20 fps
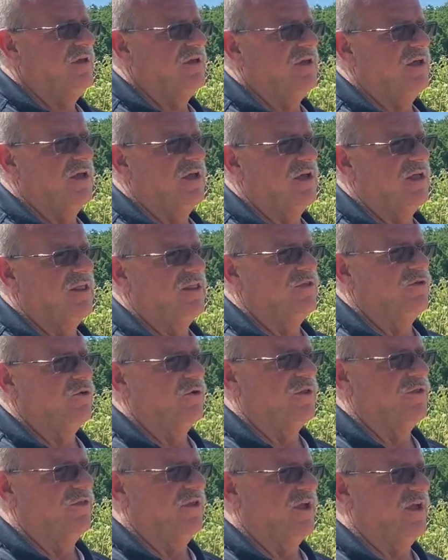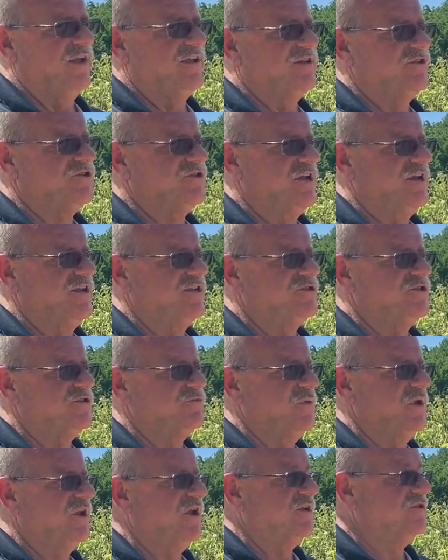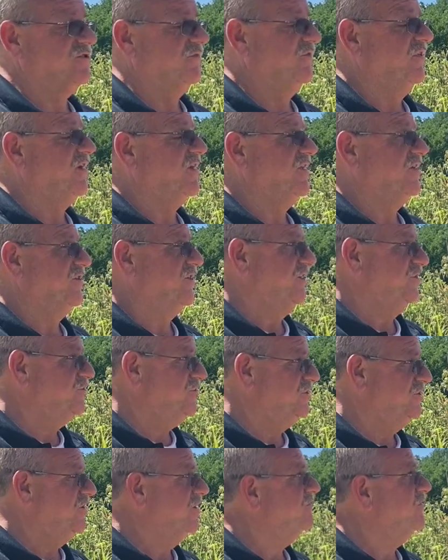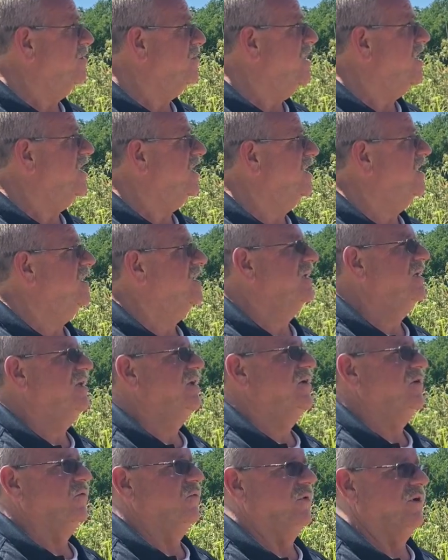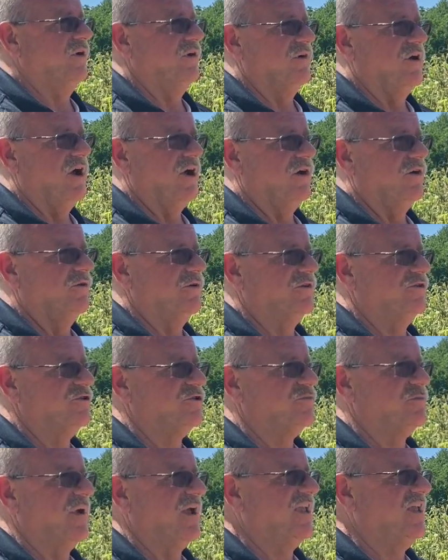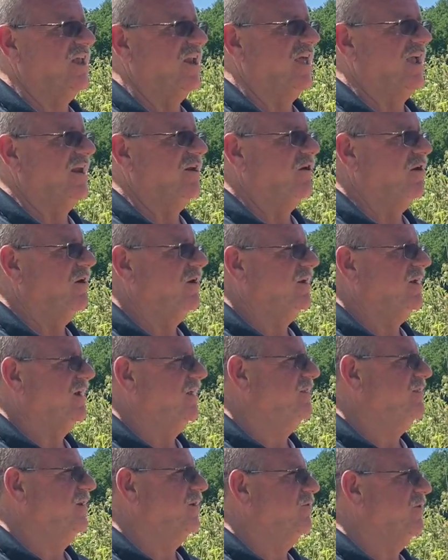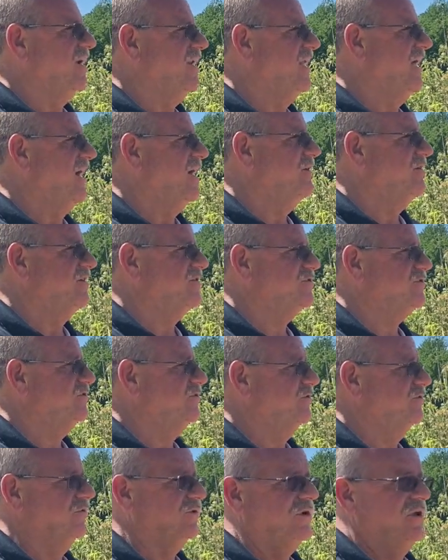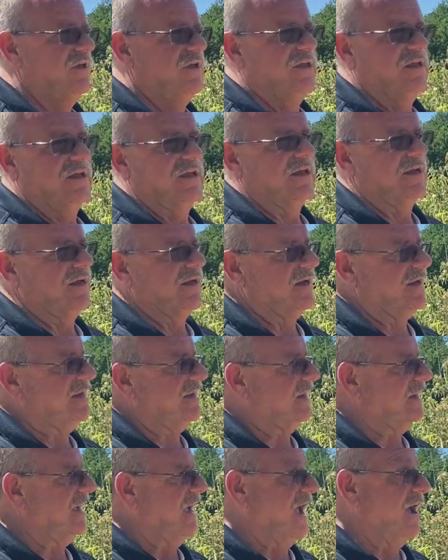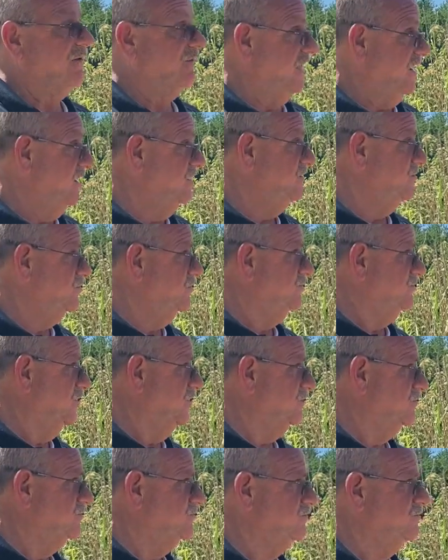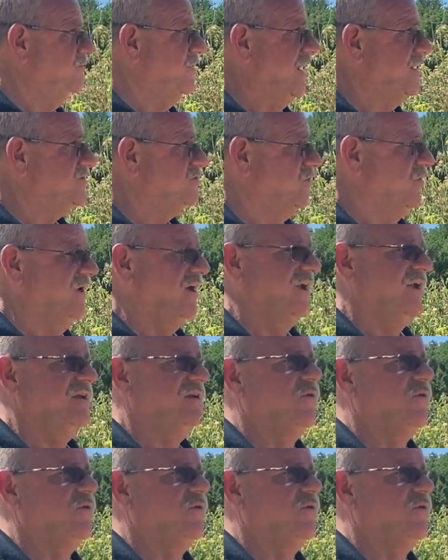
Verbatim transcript: the only thing I can say is, is because of the condition of the body, we are not going to speculate on anything right now as to uh, how they, you know, passed away